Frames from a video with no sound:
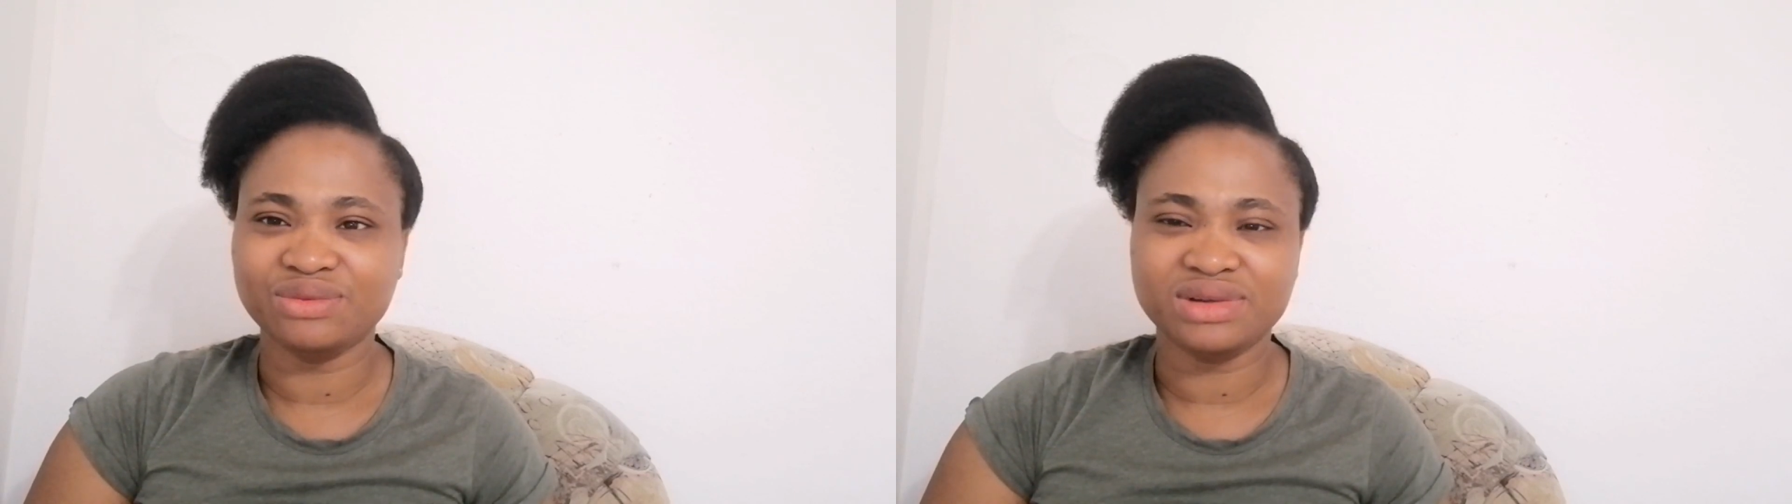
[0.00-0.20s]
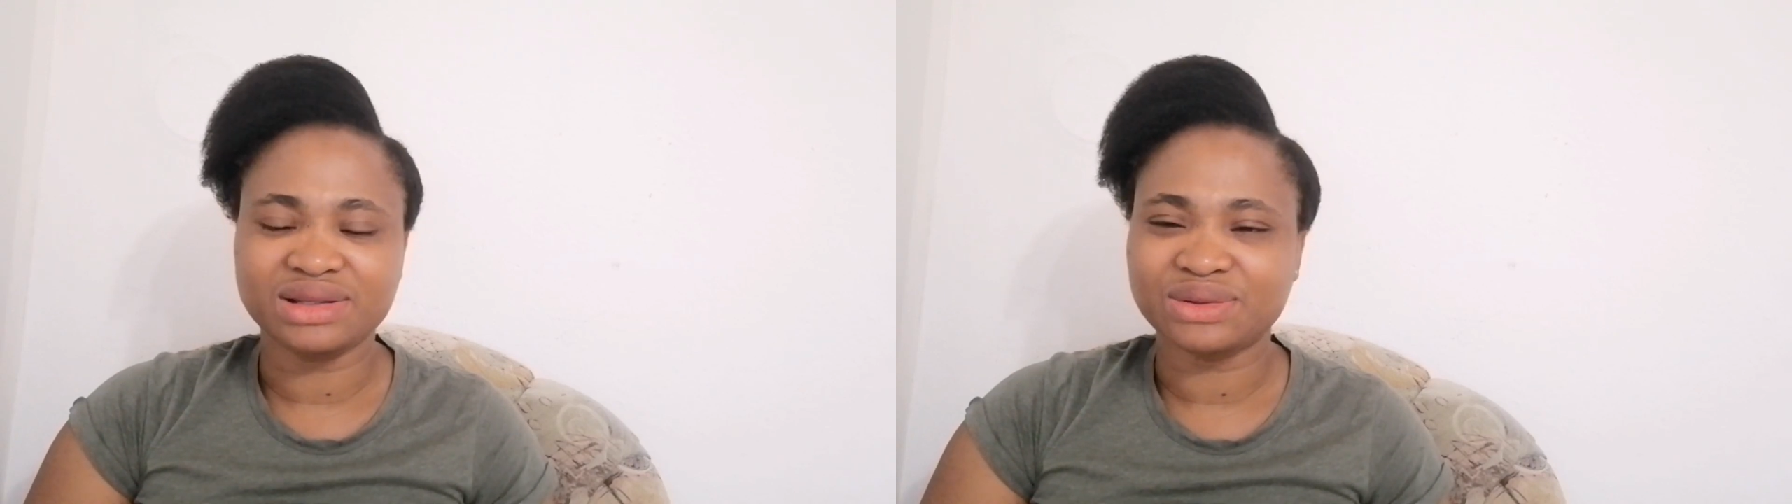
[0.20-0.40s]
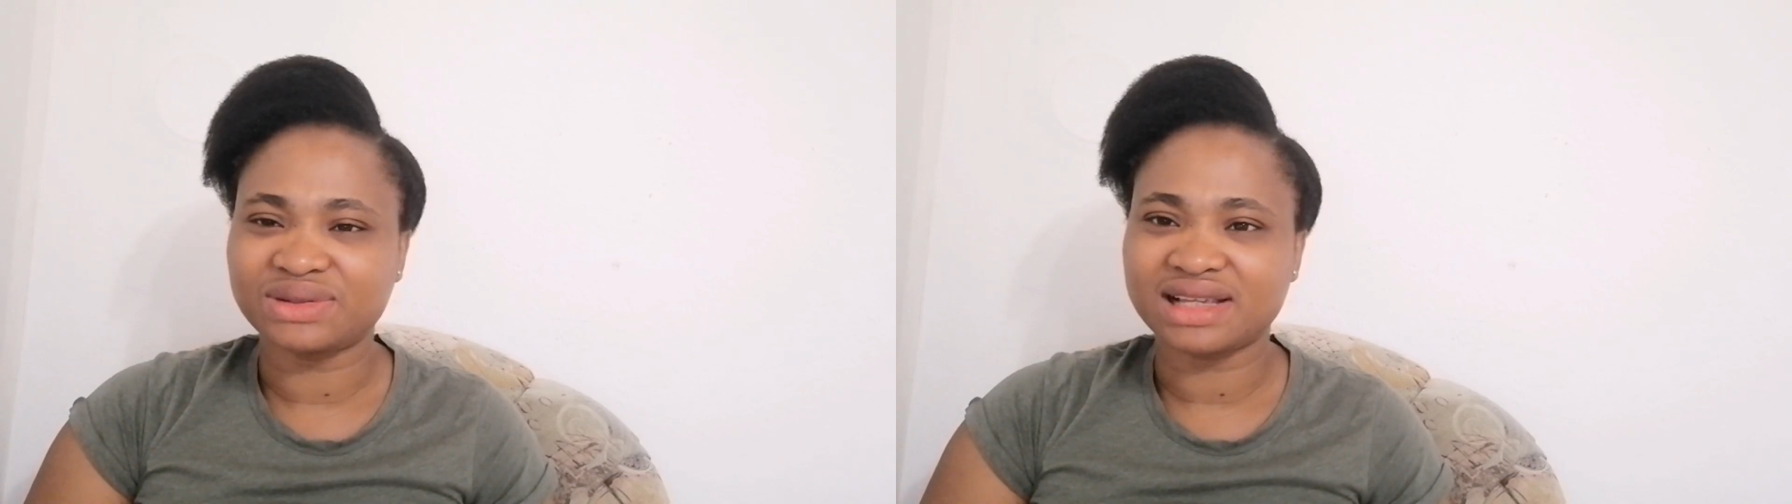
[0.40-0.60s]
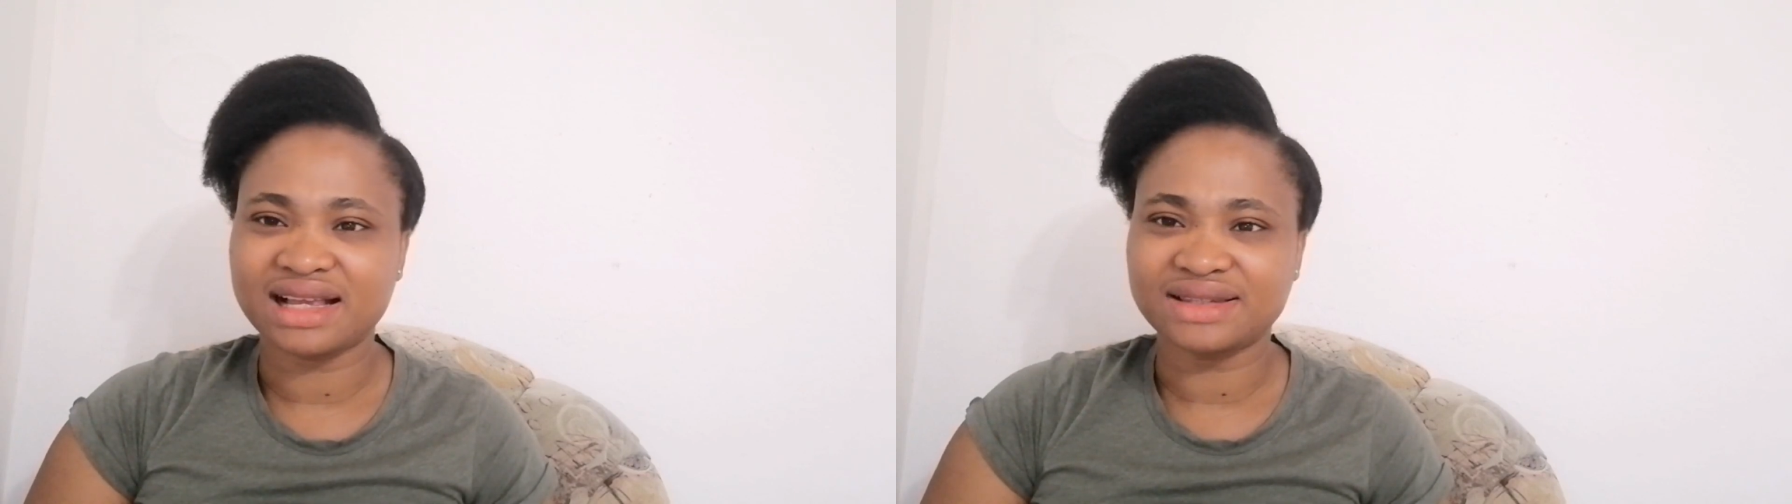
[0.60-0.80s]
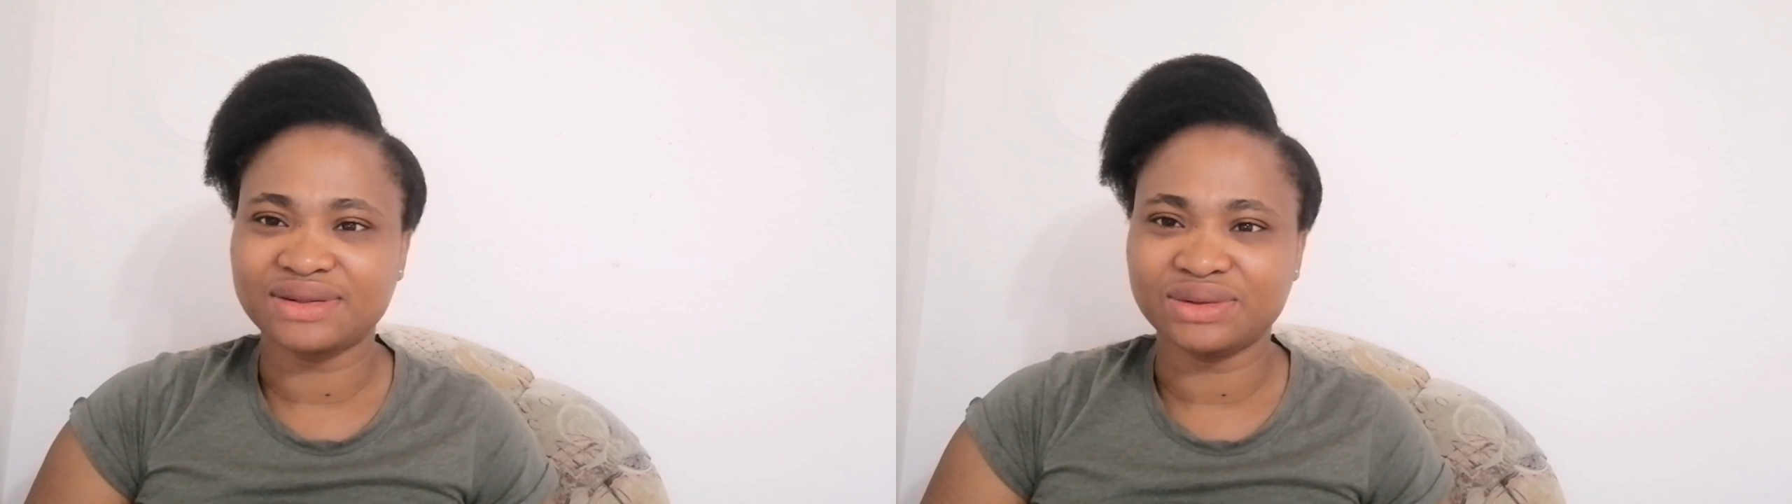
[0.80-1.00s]
let us
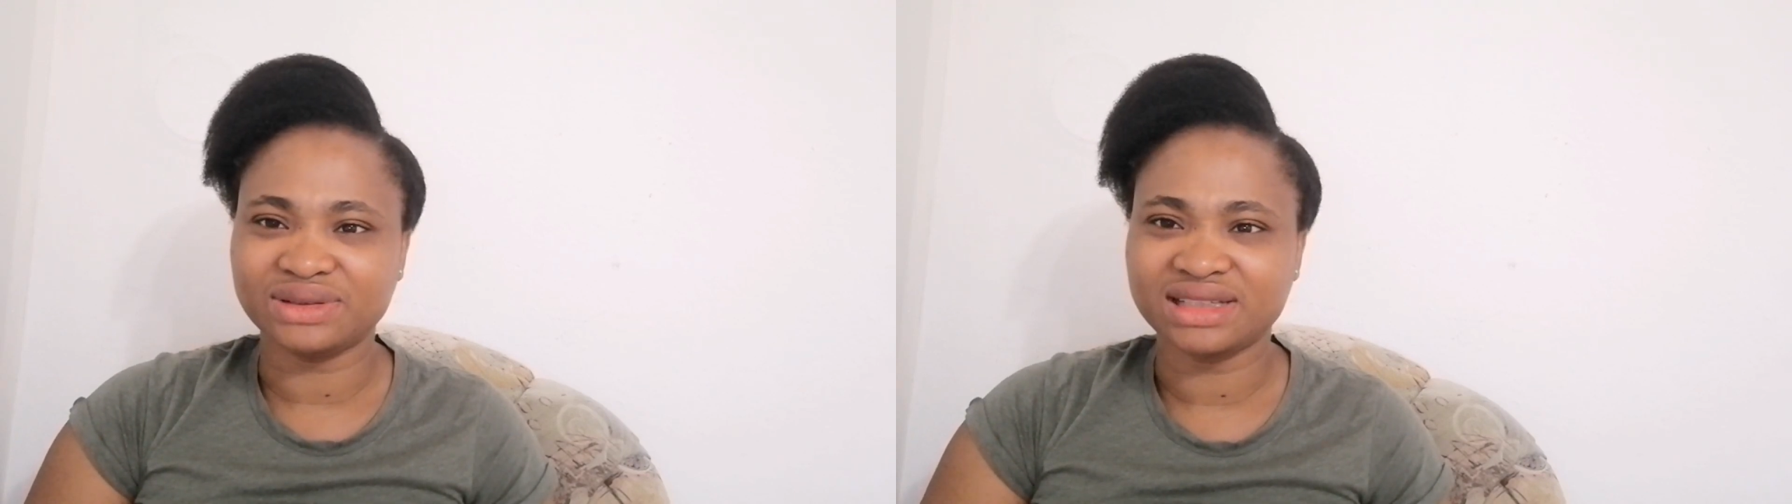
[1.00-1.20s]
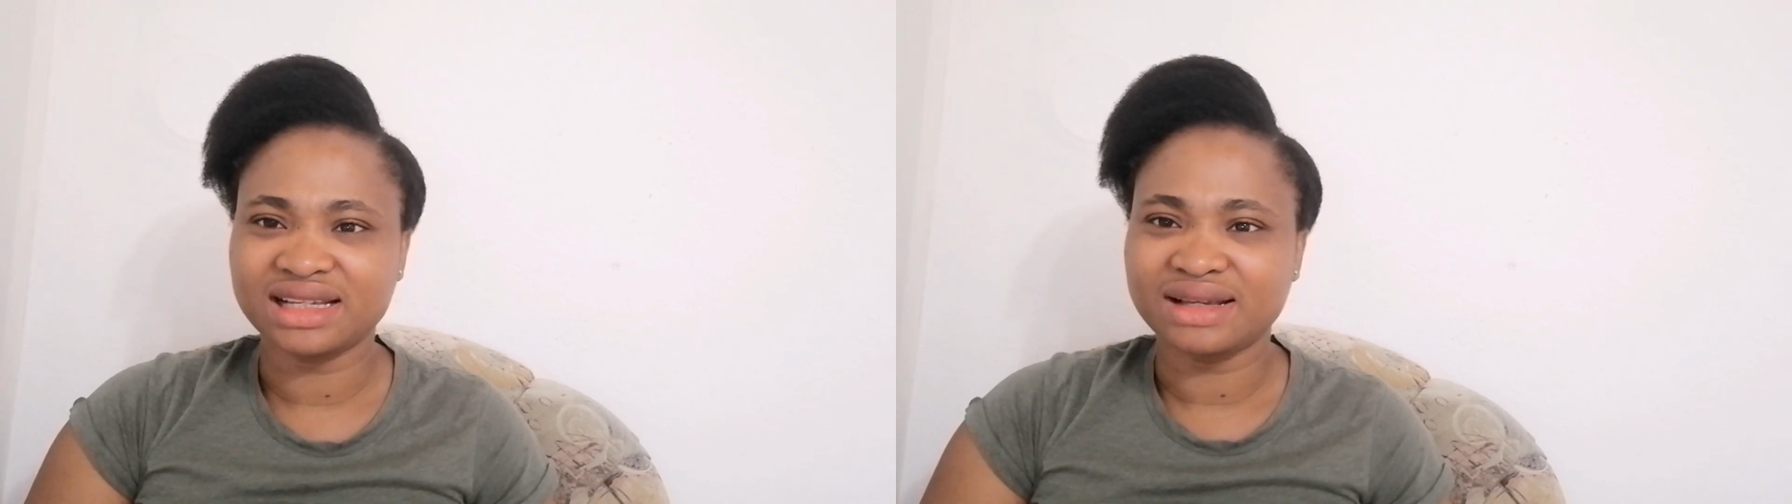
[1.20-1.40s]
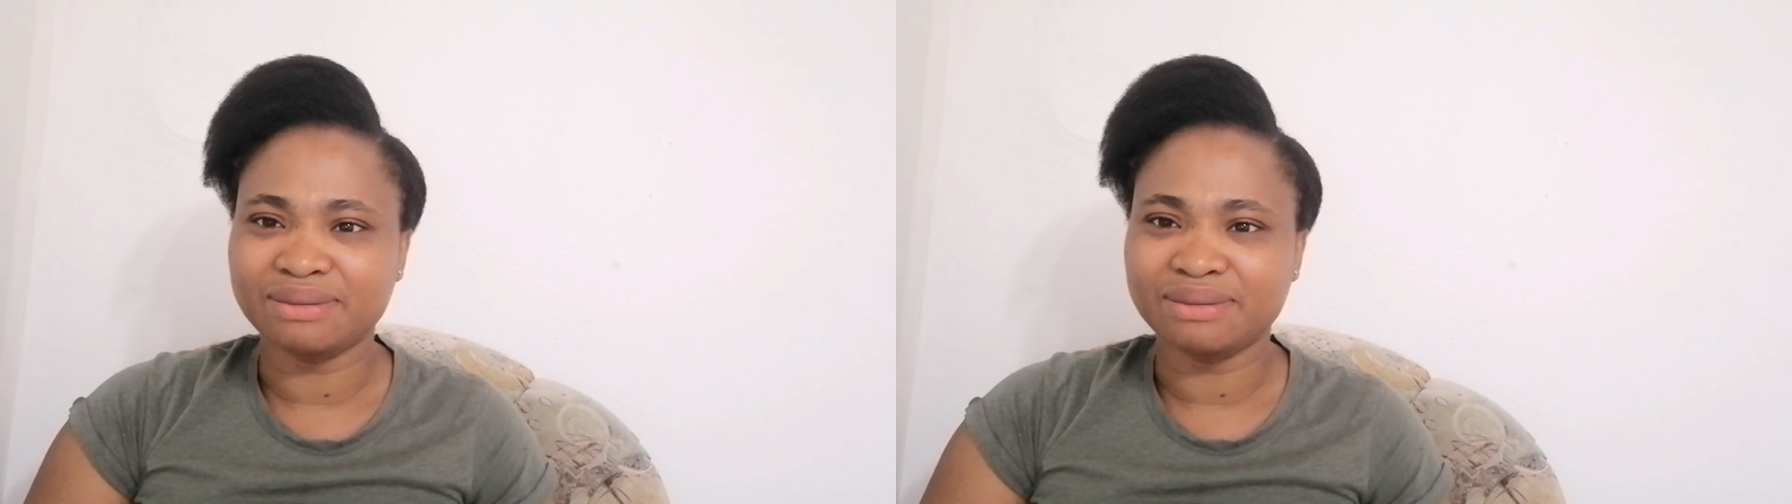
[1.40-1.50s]
ask God,